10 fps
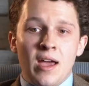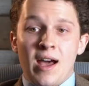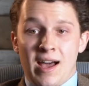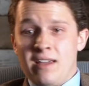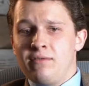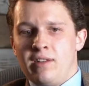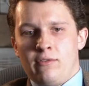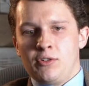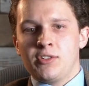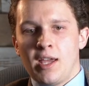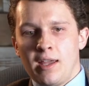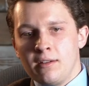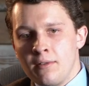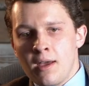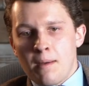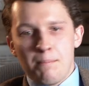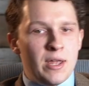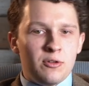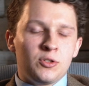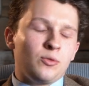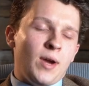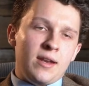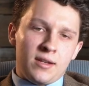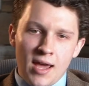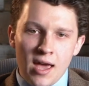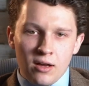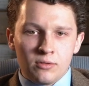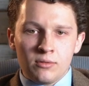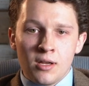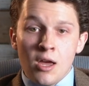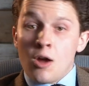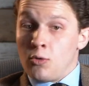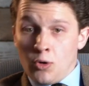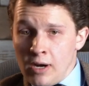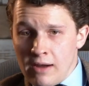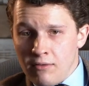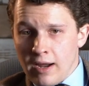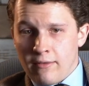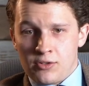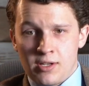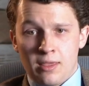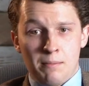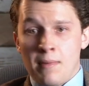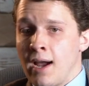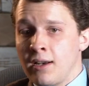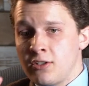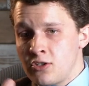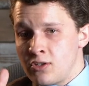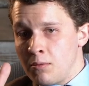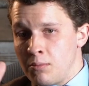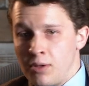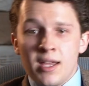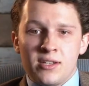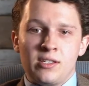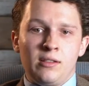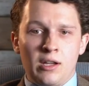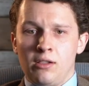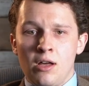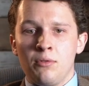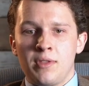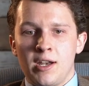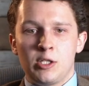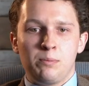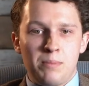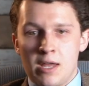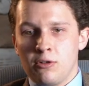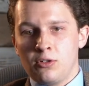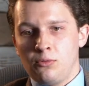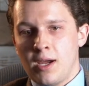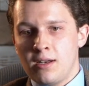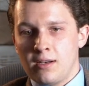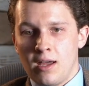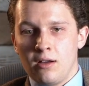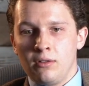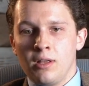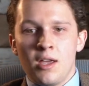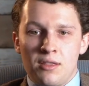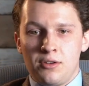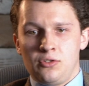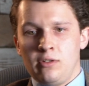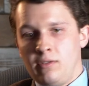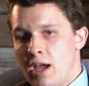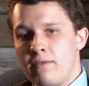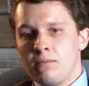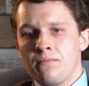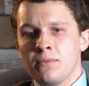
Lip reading: I've never said better to reign in hell, nor have I ever said the mind is its own place, let alone that it's better to reign in hell than to serve in heaven.